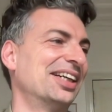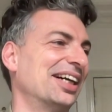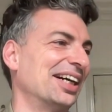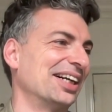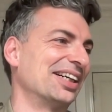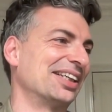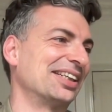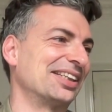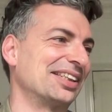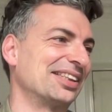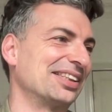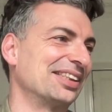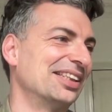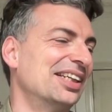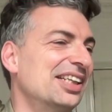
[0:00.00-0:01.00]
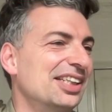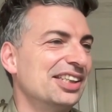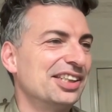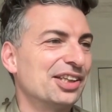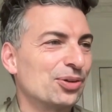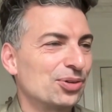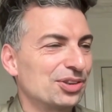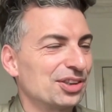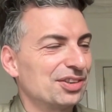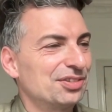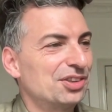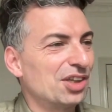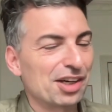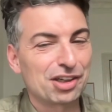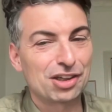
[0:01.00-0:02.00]
uh, you know,
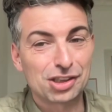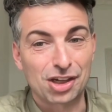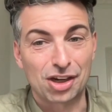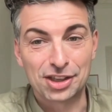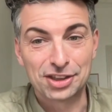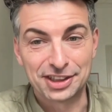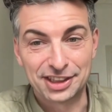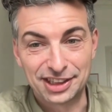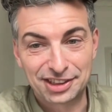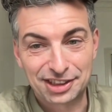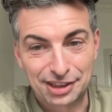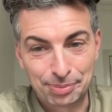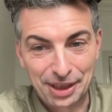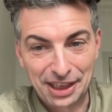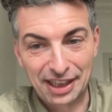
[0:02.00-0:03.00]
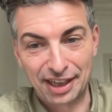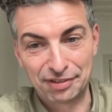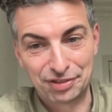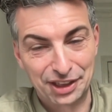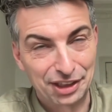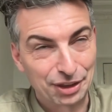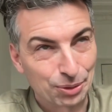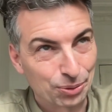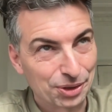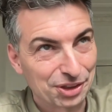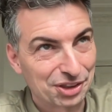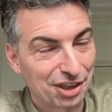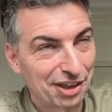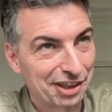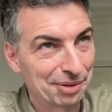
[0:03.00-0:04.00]
not all art needs to be heavy. We were
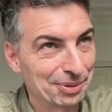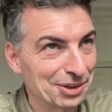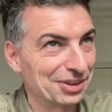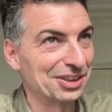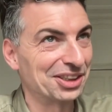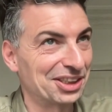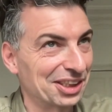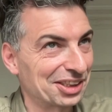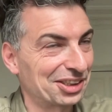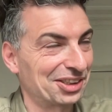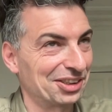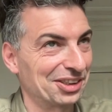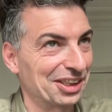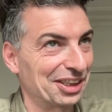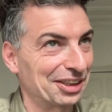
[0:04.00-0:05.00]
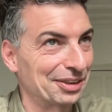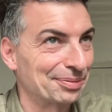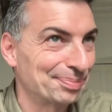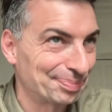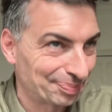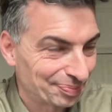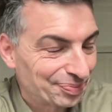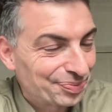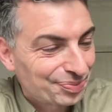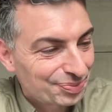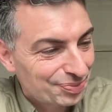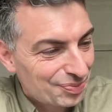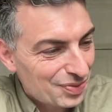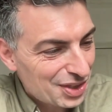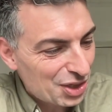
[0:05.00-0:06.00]
talking about this yesterday
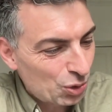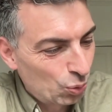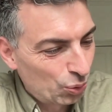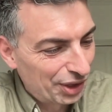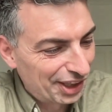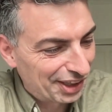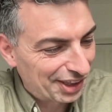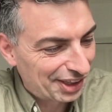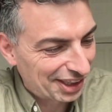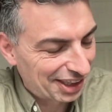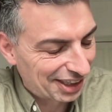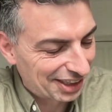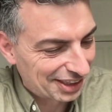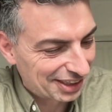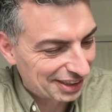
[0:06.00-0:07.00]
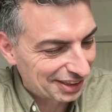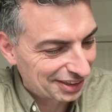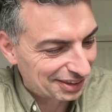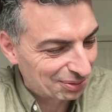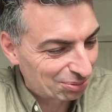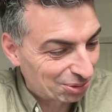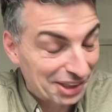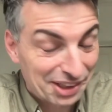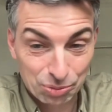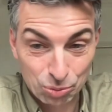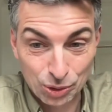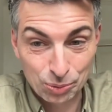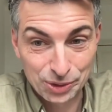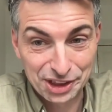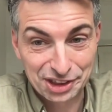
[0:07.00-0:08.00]
with, uh, with
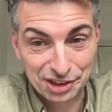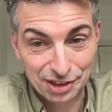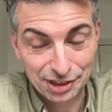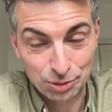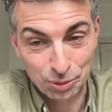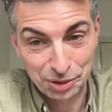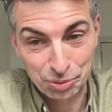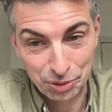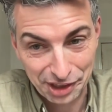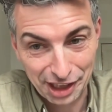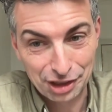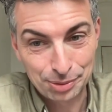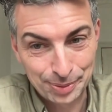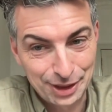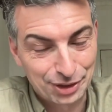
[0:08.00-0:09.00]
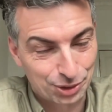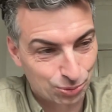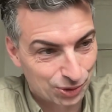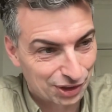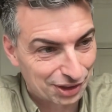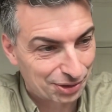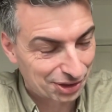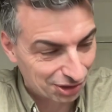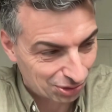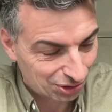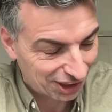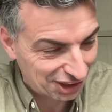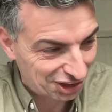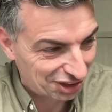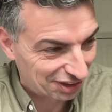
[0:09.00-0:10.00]
what we started with, with Elby's work, The
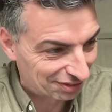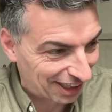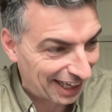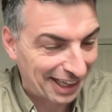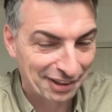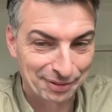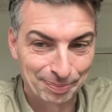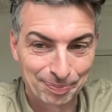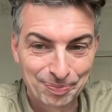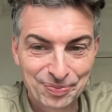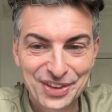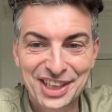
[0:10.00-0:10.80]
Creation of Adam,